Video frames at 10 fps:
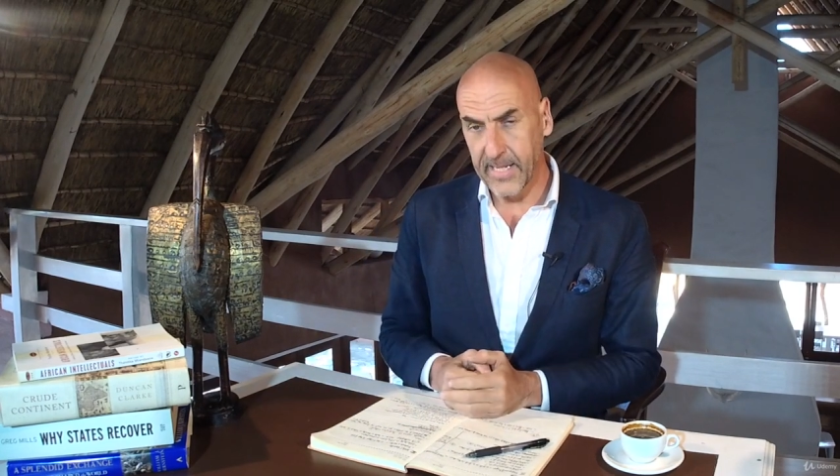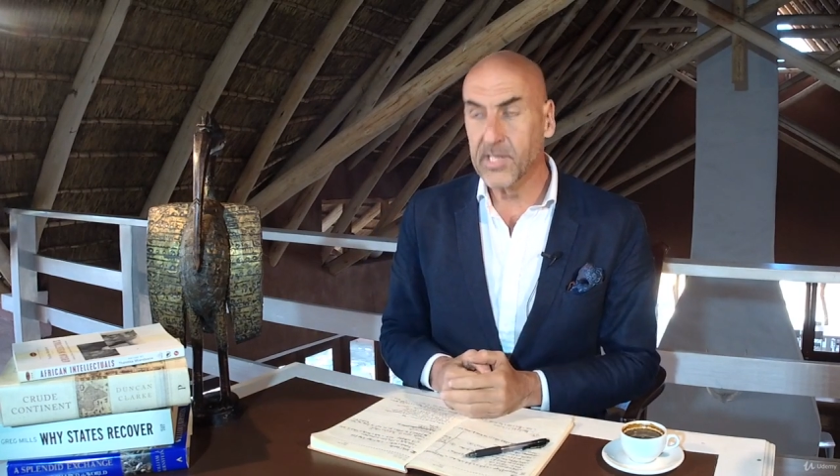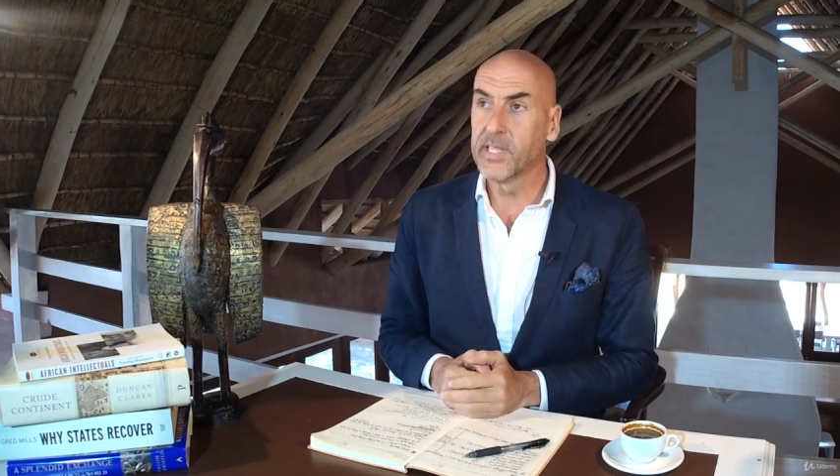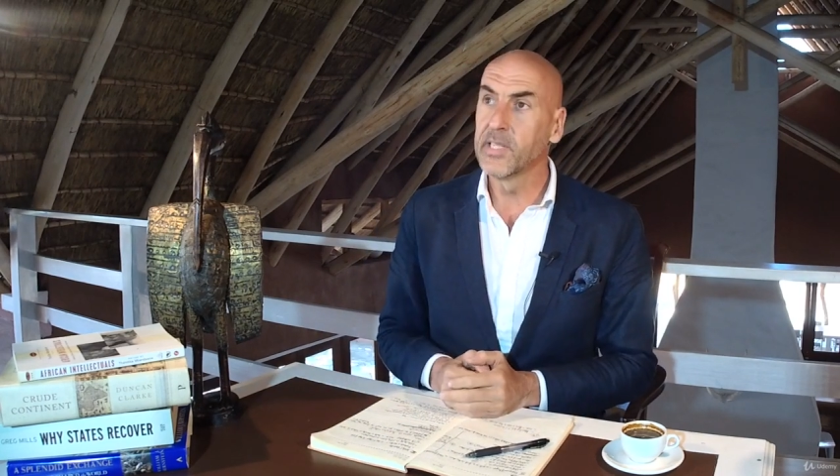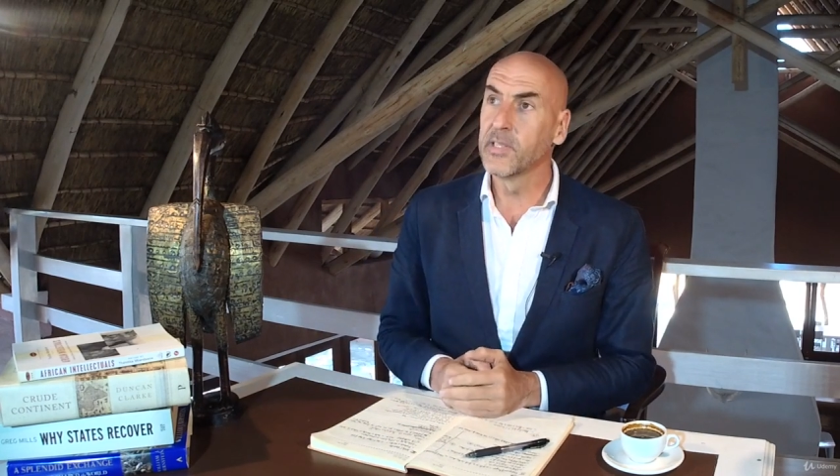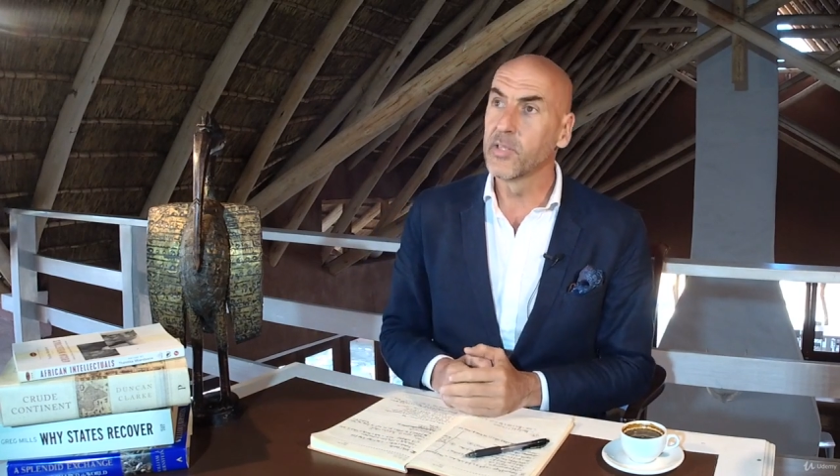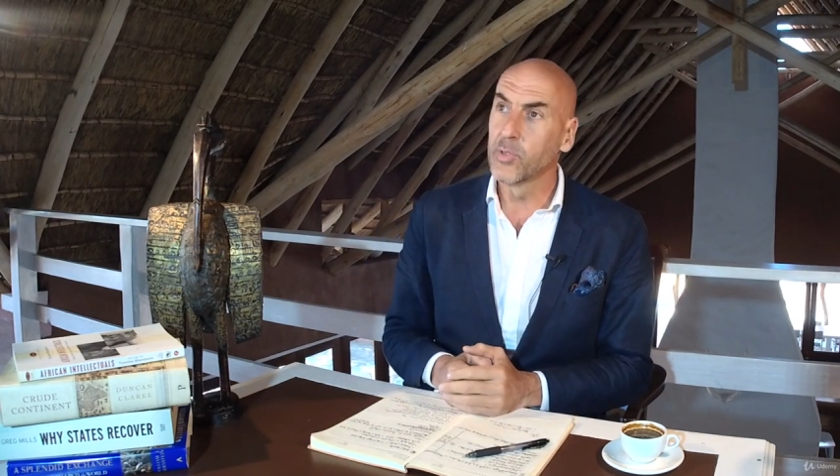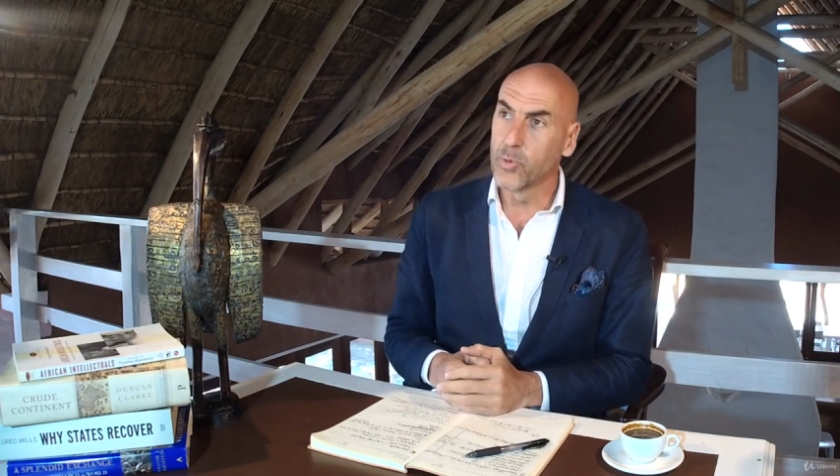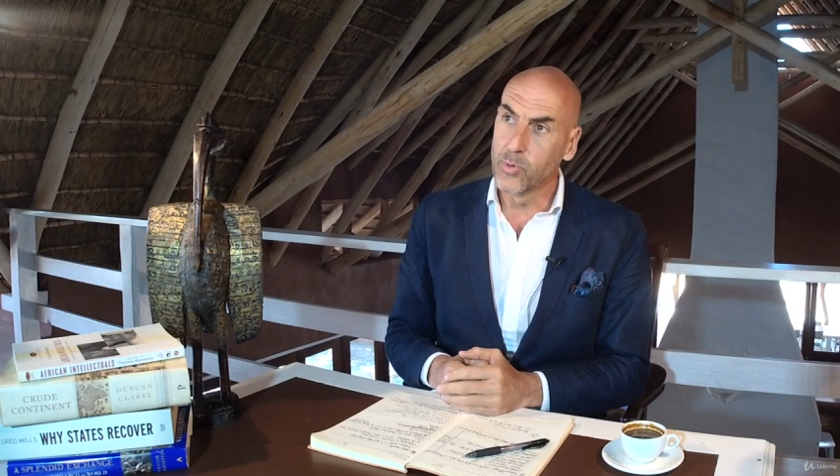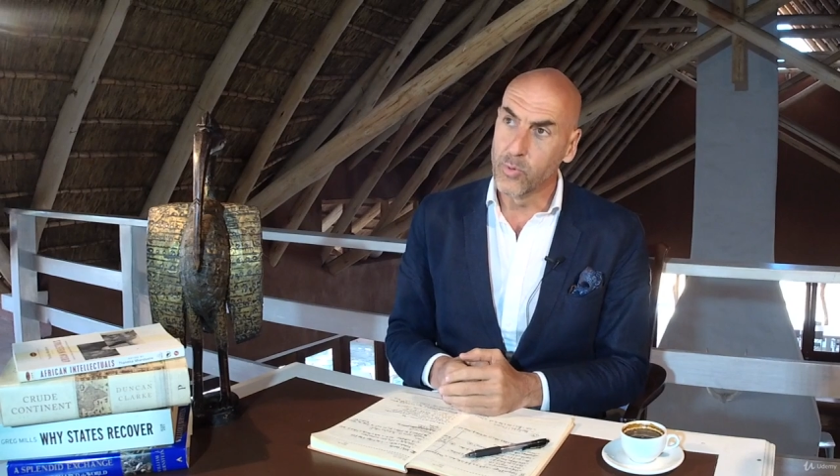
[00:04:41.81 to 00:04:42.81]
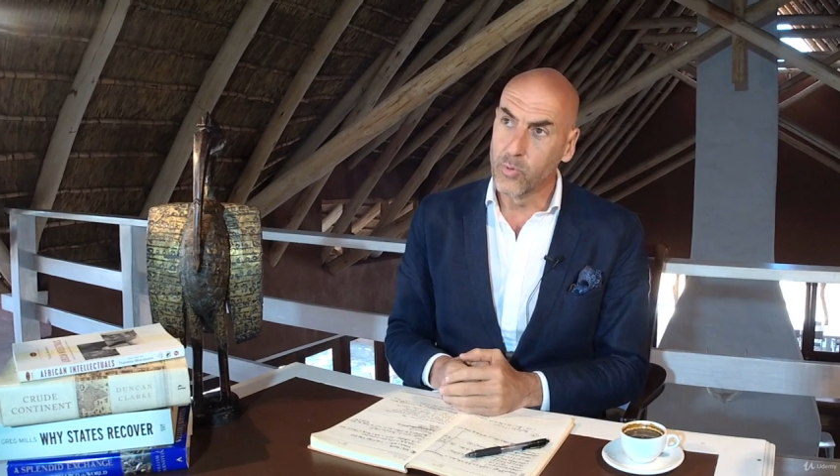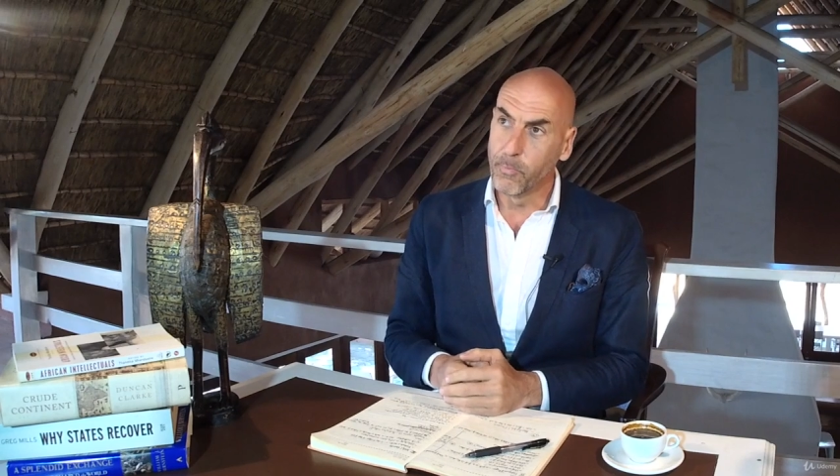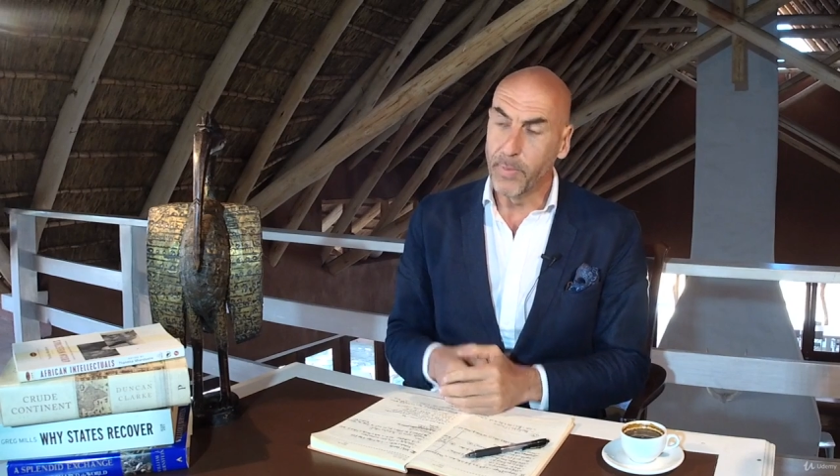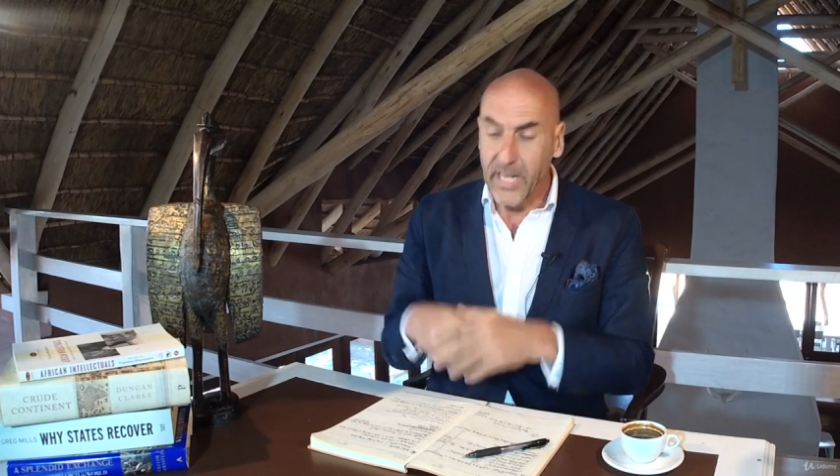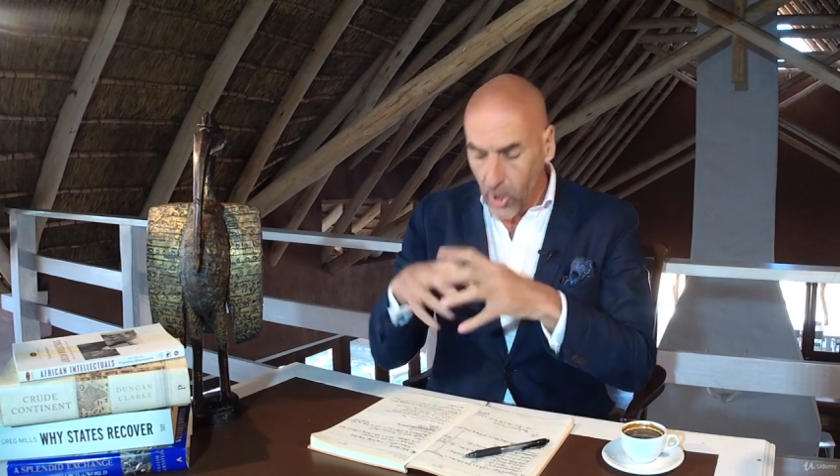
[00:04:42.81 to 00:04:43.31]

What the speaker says: it's easy to be